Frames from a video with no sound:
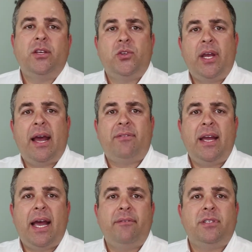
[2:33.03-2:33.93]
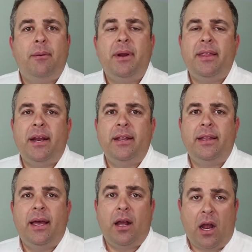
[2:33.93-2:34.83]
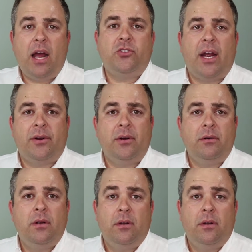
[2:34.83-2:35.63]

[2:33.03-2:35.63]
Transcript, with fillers: So you have to have somebody that, that a contractor,